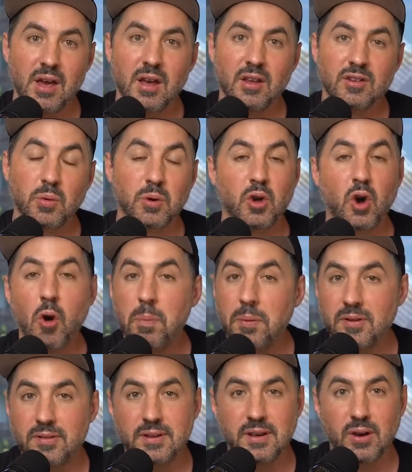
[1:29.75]
So when
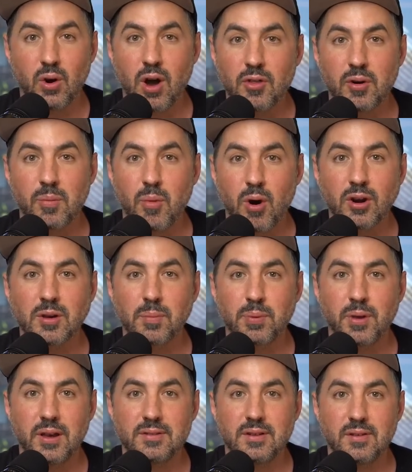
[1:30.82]
OpenSea or other
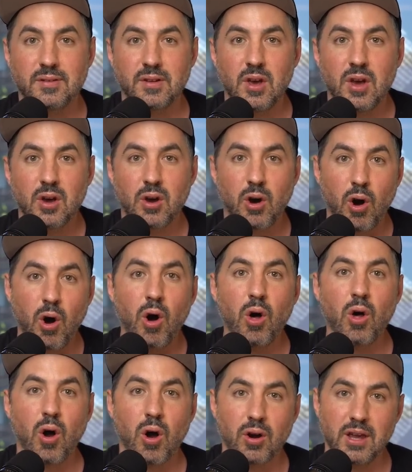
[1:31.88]
marketplaces
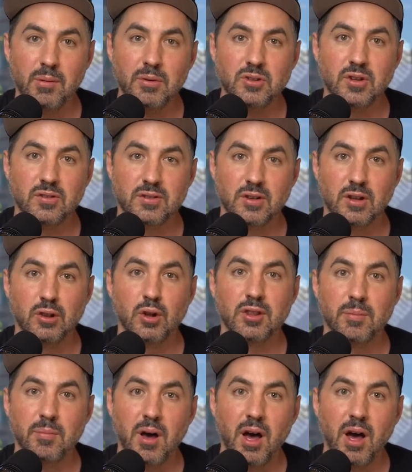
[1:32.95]
call our images to look them